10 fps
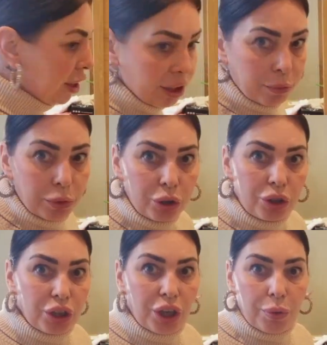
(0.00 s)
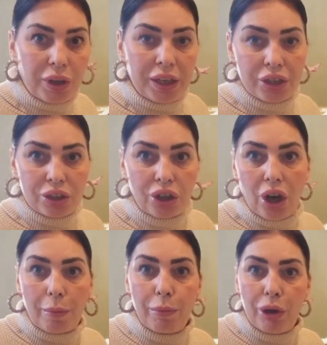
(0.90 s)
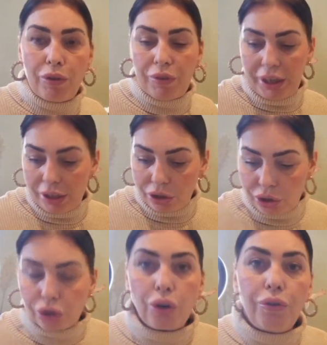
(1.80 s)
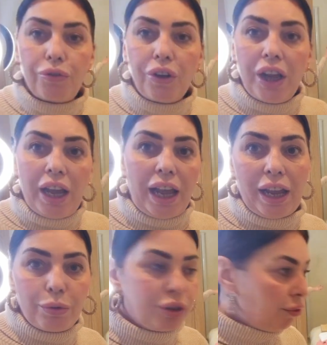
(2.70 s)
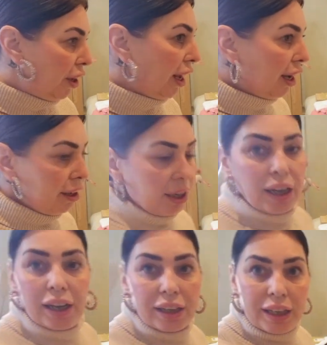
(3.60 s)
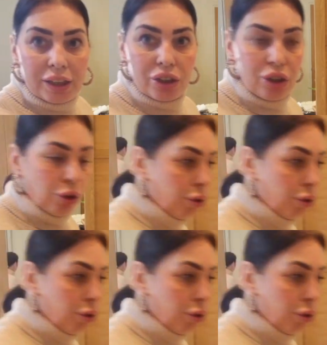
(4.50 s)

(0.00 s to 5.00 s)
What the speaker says: thing I'm going to do is start moving stuff out of here and into the